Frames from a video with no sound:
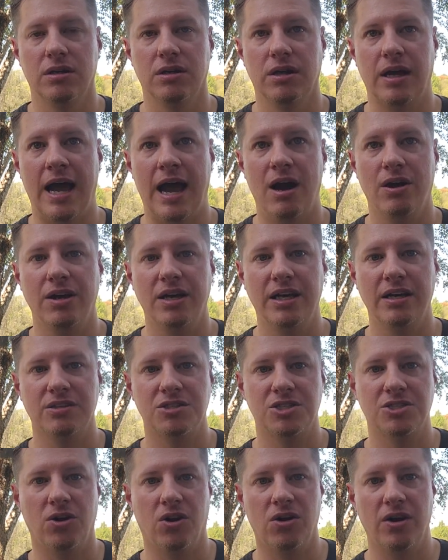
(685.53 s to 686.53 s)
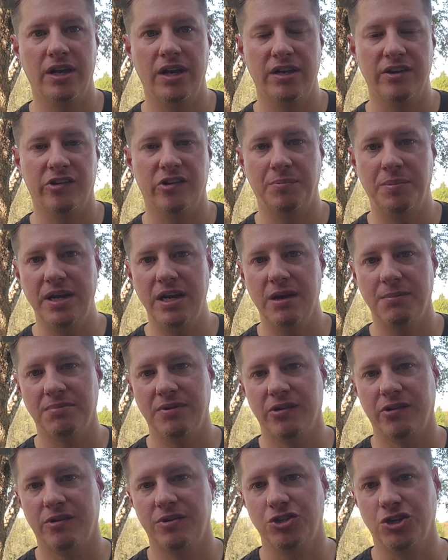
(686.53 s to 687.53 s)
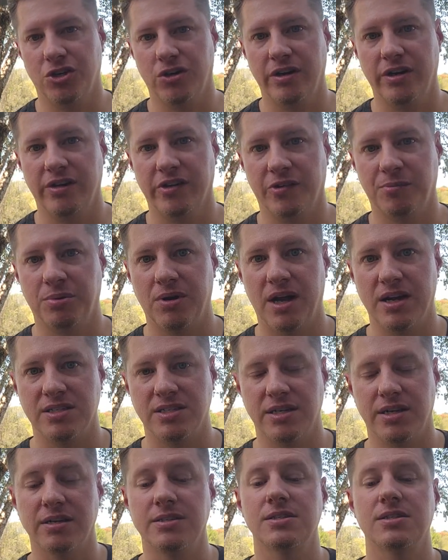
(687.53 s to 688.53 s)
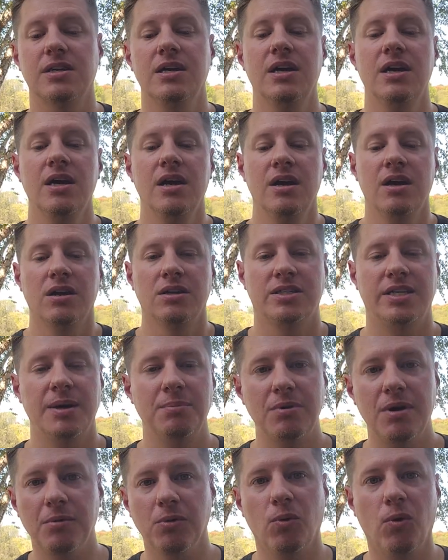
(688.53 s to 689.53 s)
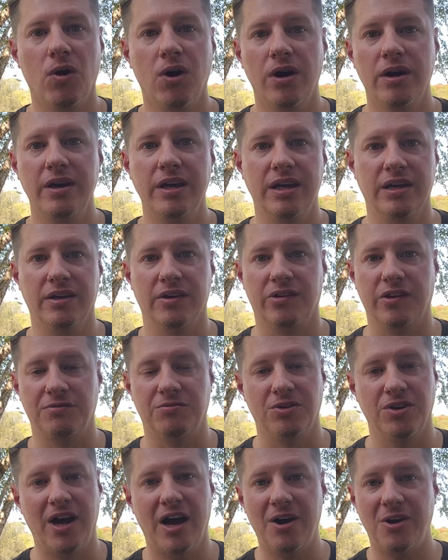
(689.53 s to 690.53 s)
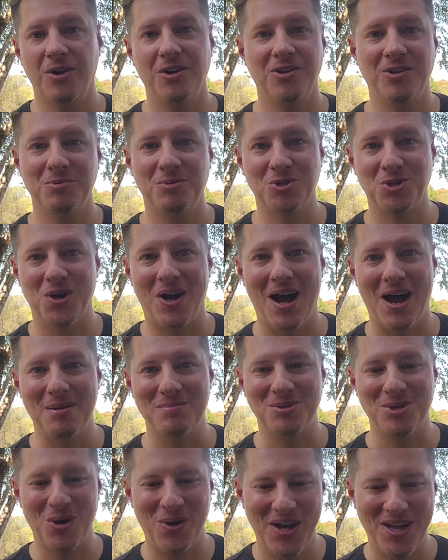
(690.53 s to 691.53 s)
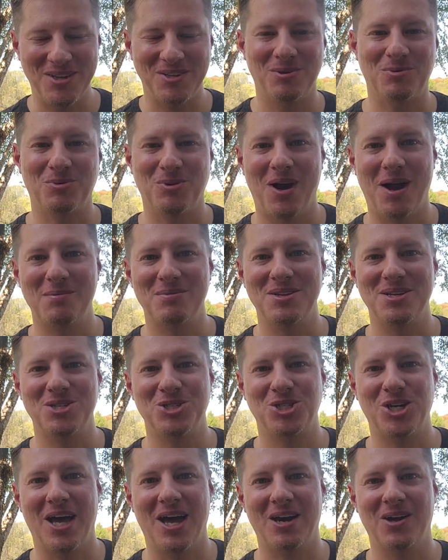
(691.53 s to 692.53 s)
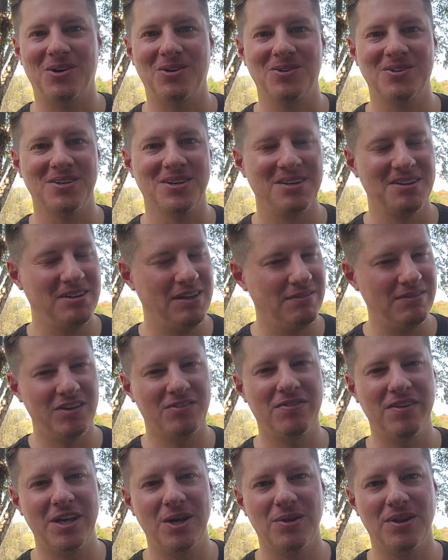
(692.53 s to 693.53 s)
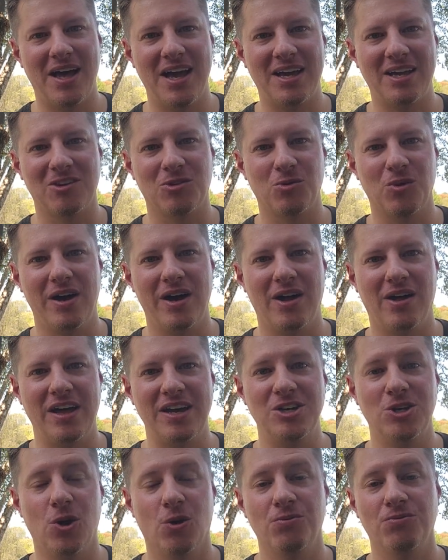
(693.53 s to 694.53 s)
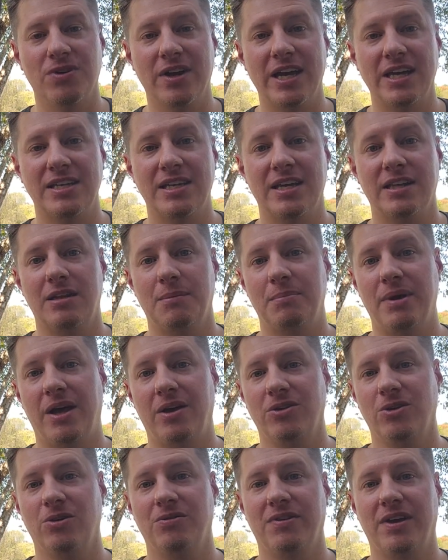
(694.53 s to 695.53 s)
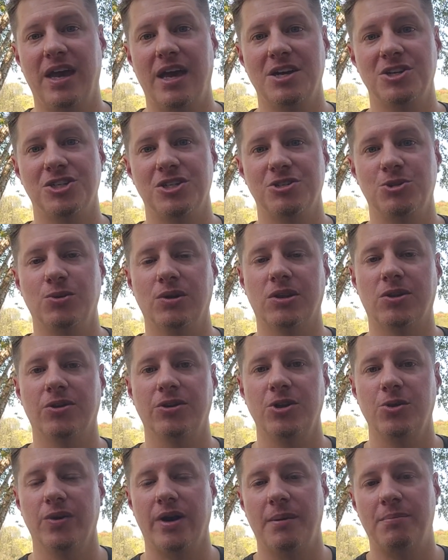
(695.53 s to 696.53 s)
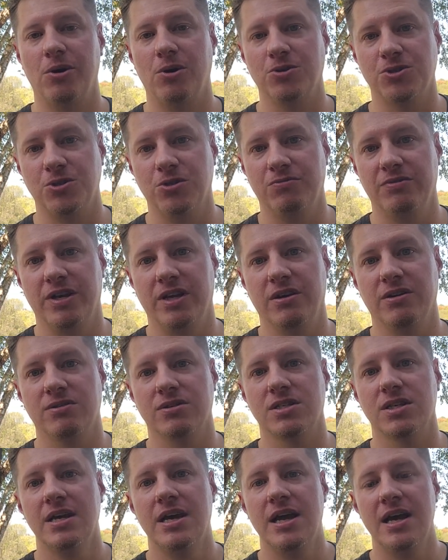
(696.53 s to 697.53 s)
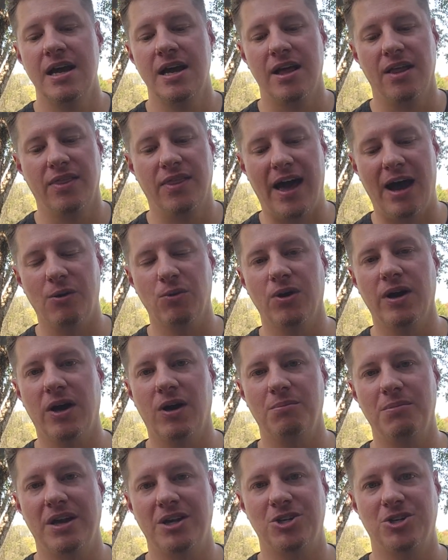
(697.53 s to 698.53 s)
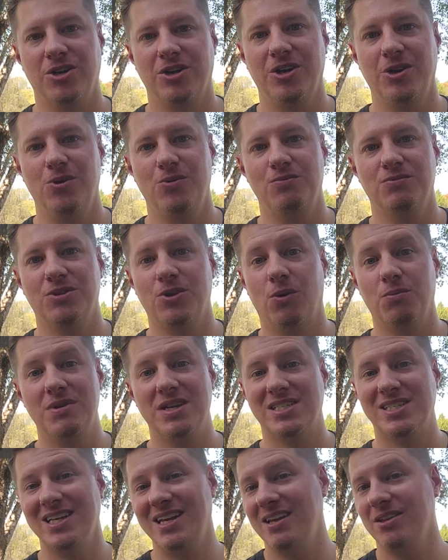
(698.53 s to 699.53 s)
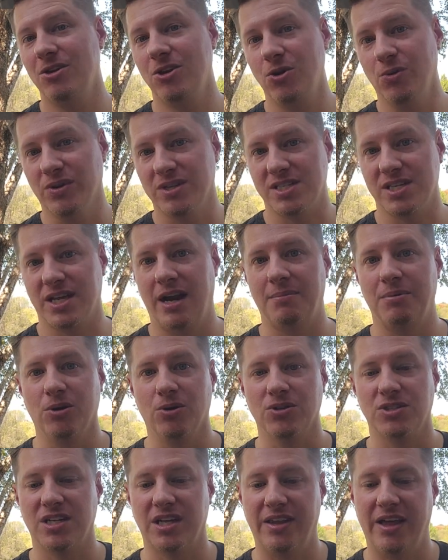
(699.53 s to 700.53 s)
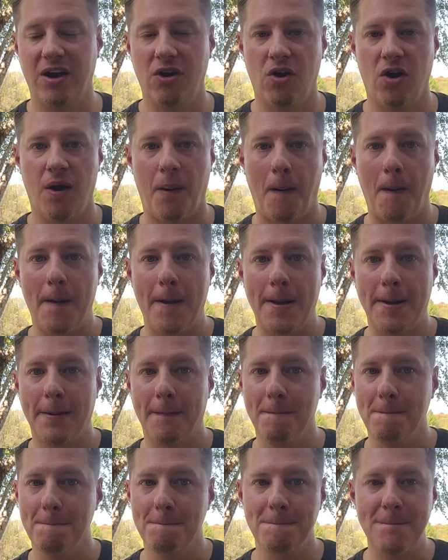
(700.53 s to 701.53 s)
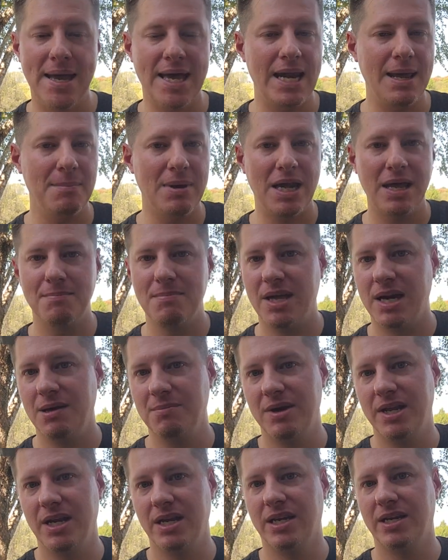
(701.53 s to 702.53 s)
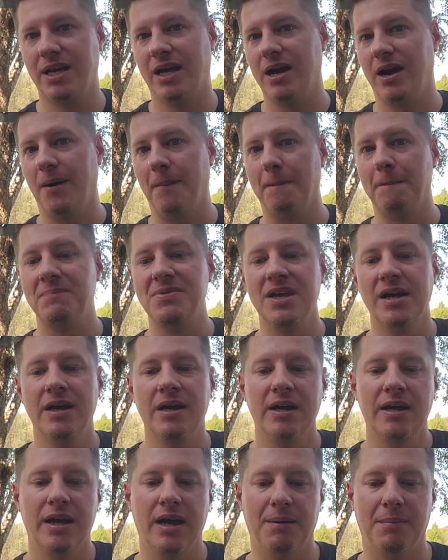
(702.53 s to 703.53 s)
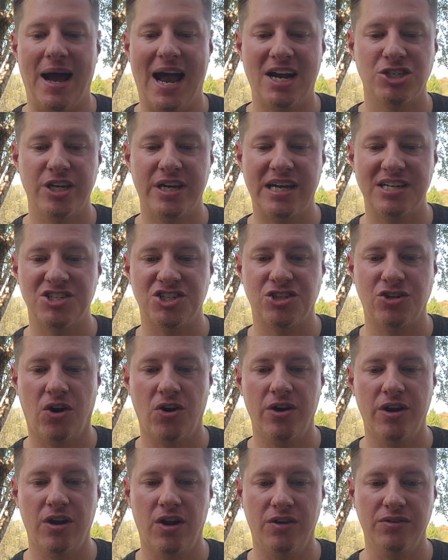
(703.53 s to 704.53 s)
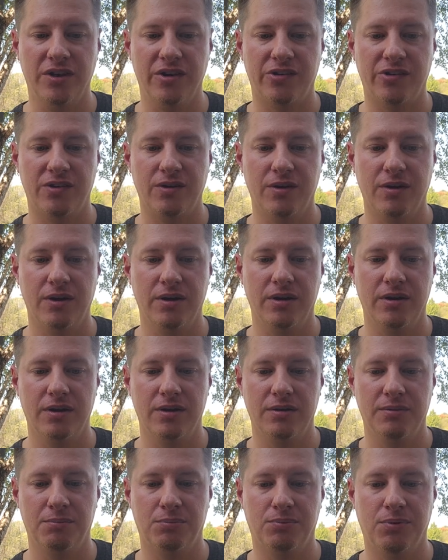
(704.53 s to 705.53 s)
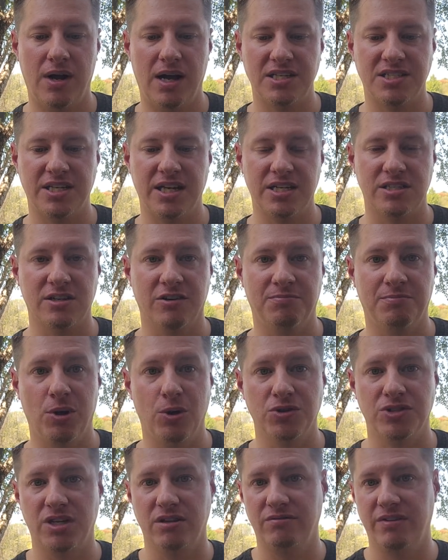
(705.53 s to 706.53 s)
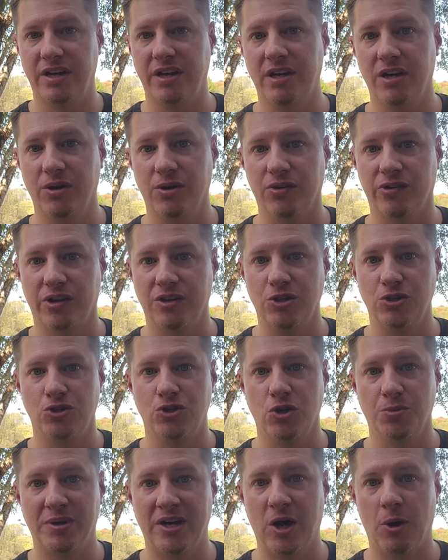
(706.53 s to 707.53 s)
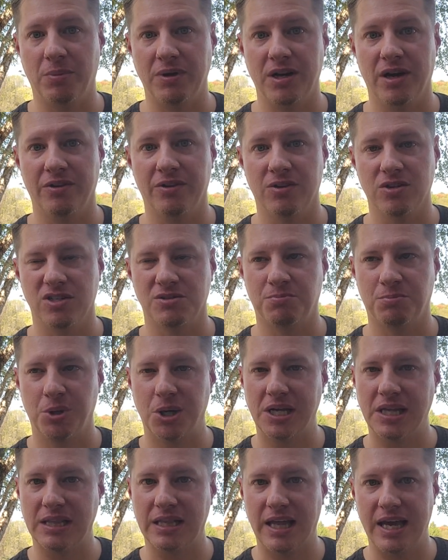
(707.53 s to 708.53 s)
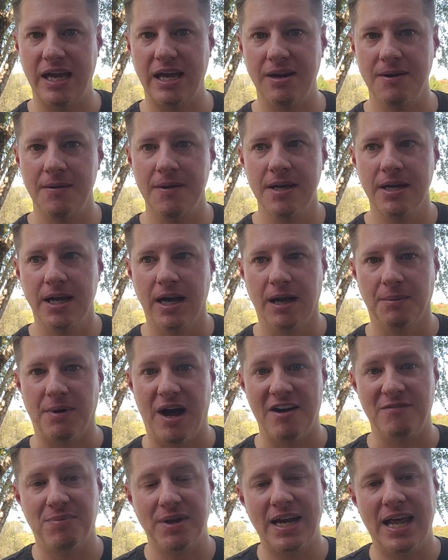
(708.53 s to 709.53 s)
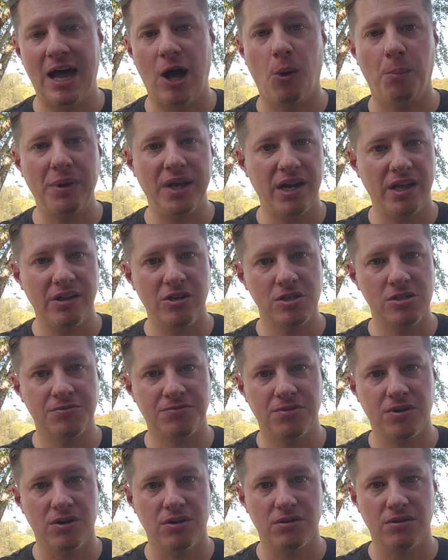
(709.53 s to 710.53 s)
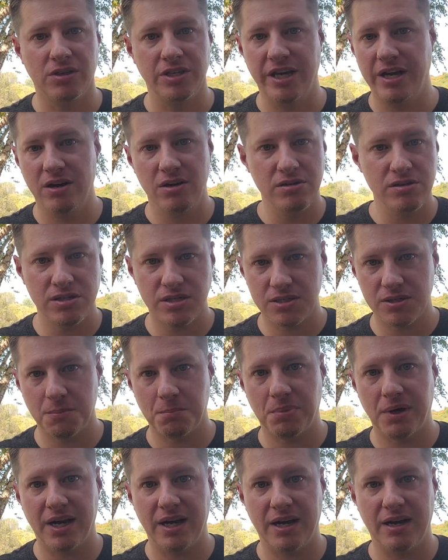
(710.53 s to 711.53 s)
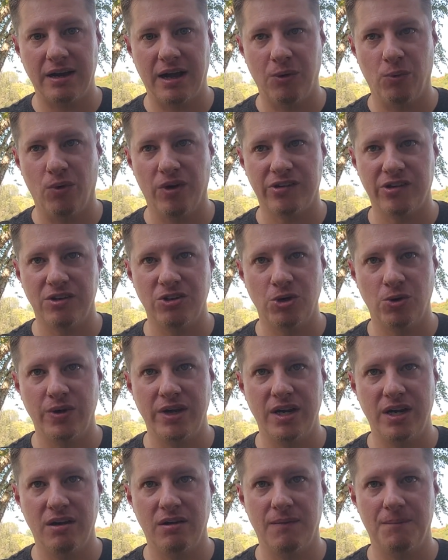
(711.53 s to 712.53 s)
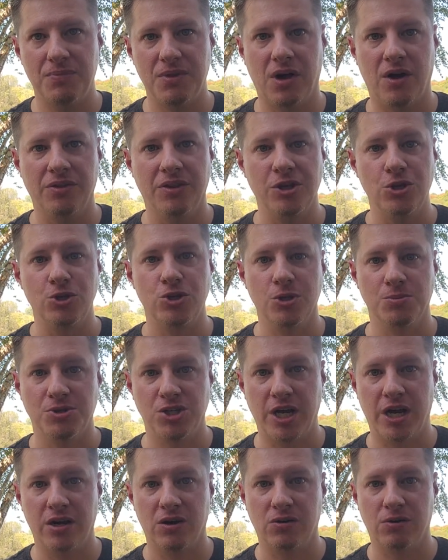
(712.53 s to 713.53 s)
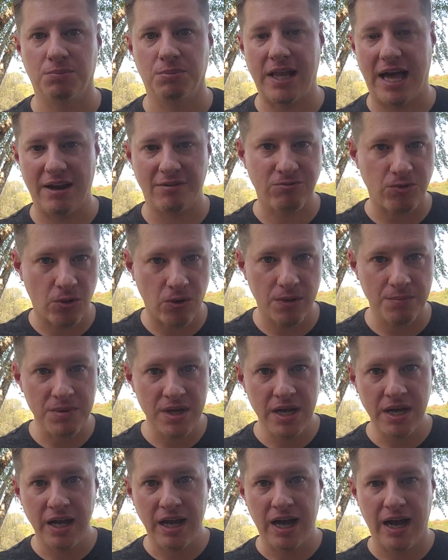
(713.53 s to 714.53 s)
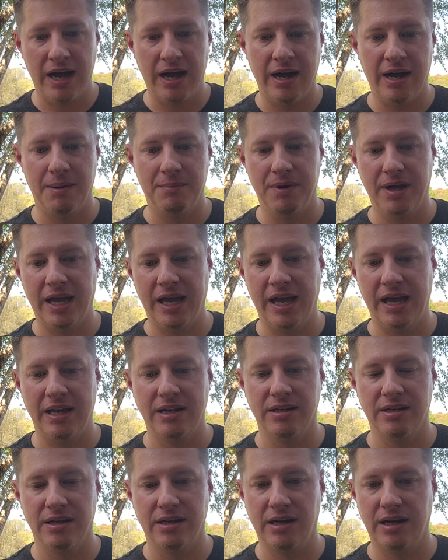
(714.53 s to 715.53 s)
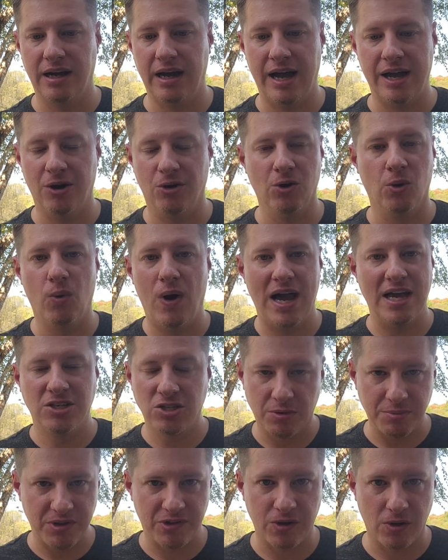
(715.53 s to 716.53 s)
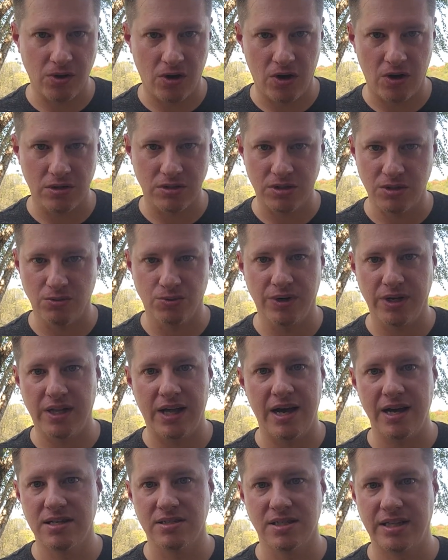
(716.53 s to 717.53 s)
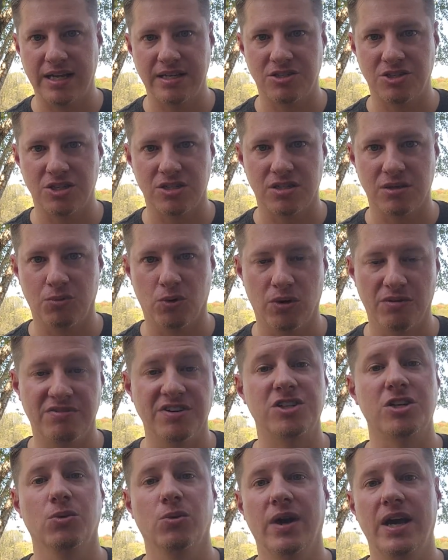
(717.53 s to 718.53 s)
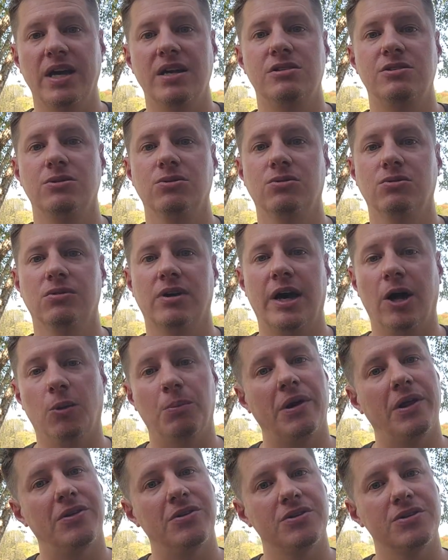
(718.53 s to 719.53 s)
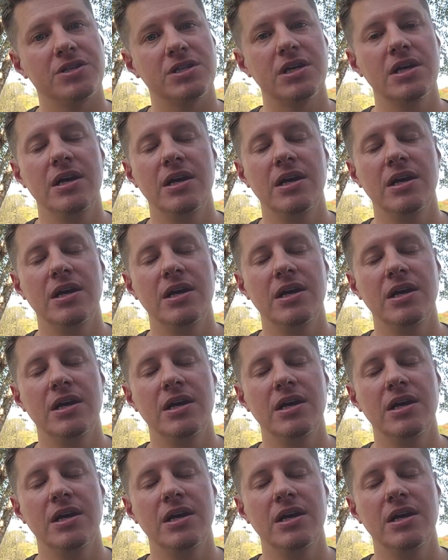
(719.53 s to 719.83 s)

how to get started and speed up this journey and this process. Tip number one is if you're not already subscribed, go ahead and subscribe to this channel. Give this video a like as well, and don't forget to hit the bell notification to alert you when I post new videos. That will help make sure you don't miss any of the new ones that I post, and there are many, many, many, many to come. Um, I actually got started on this process of posting videos on YouTube and helping others pretty late. Um, I've been helping others for years, but I wasn't doing it on the YouTube channel platform. Um, and I don't know why it took me so long to realize that that's just a more efficient way to help others.